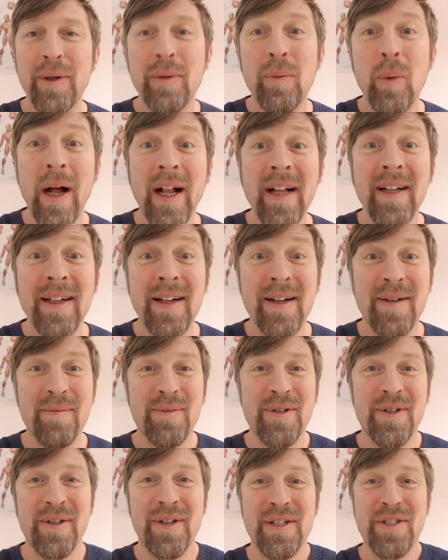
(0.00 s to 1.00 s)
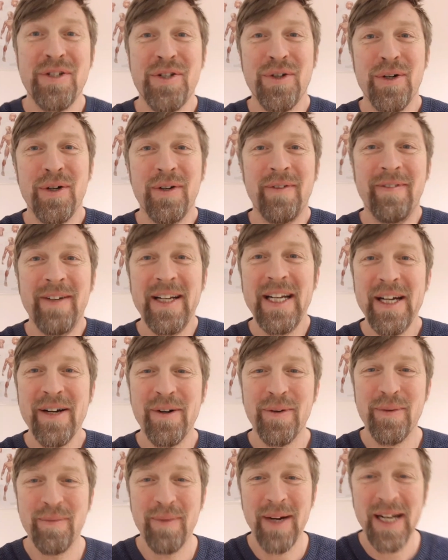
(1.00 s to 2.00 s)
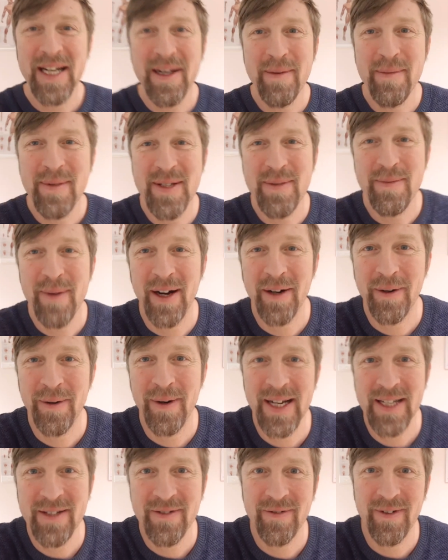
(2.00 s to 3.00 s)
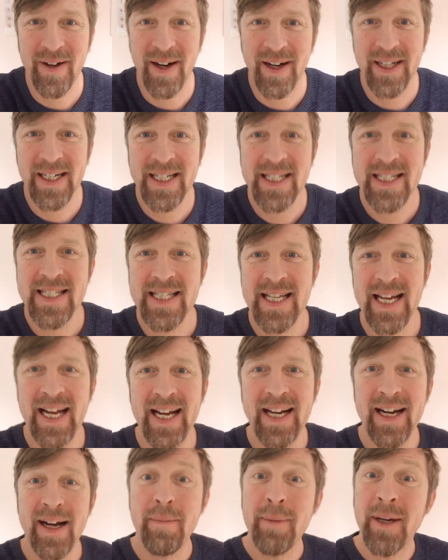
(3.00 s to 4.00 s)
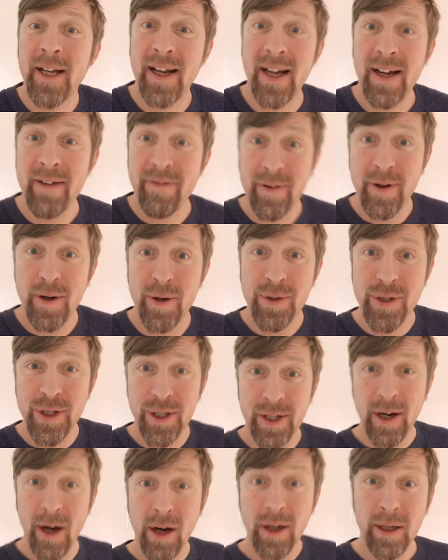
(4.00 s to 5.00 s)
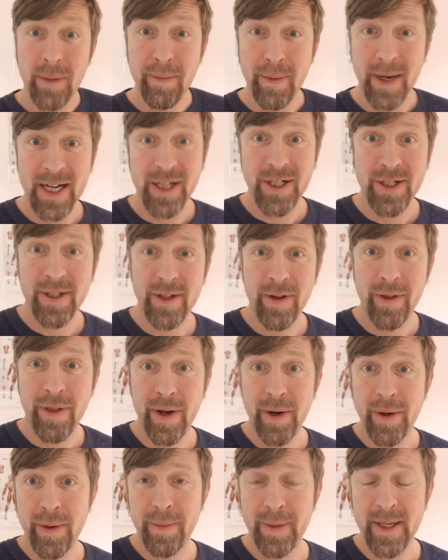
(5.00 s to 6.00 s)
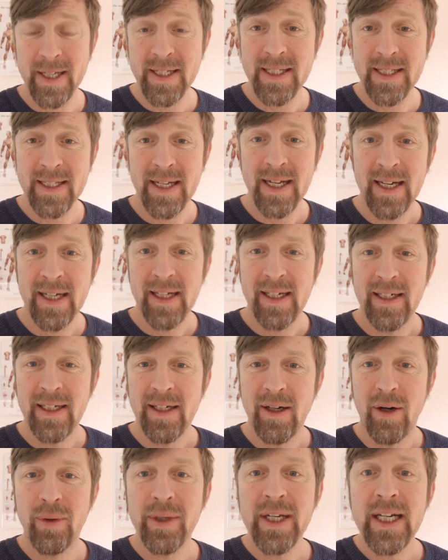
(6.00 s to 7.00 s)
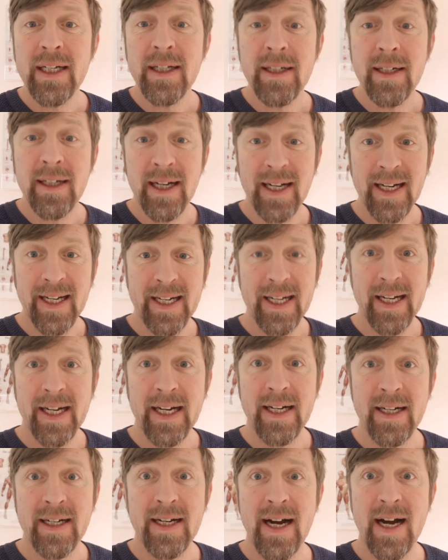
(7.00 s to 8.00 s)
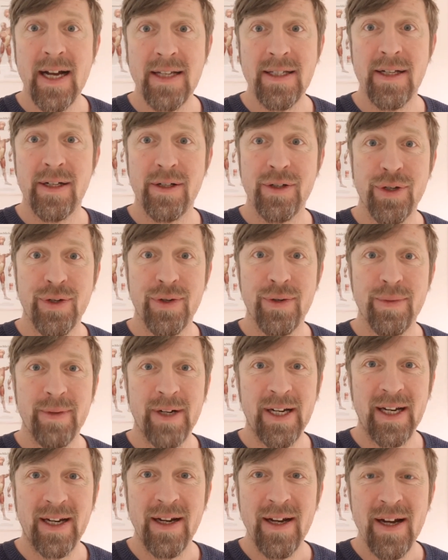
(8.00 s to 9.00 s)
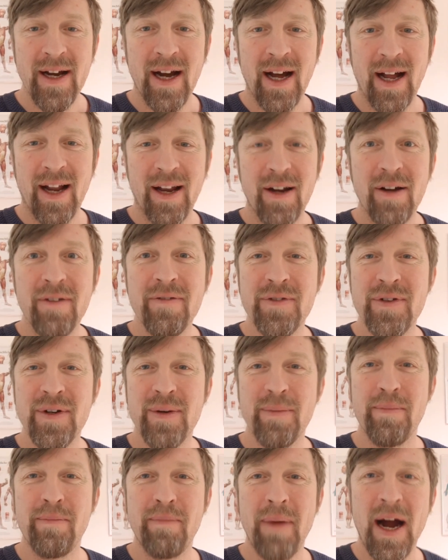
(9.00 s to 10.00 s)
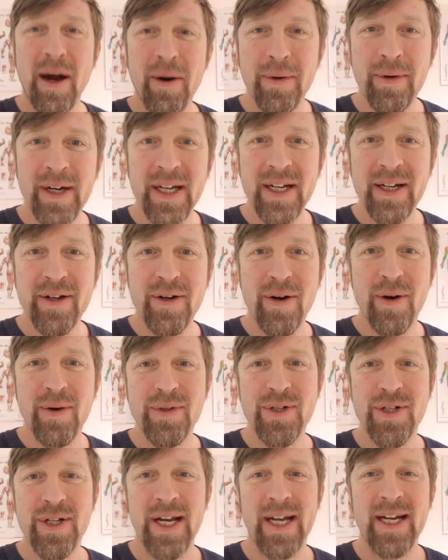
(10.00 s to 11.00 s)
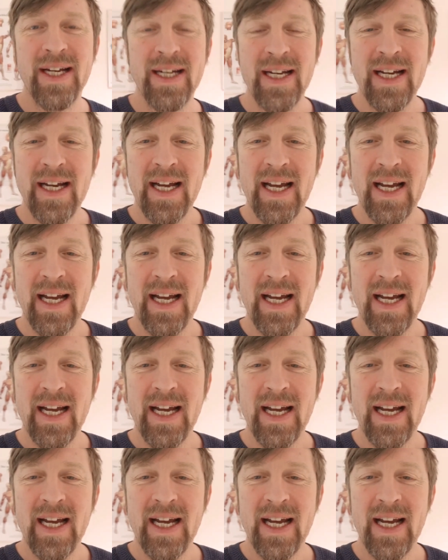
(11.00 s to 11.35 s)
and welcome to this short video. My name is Mark Reiß-Vagedes and I'm a life coach and occupational therapist owning a clinic in Kassel, Germany. I love to empowering, coaching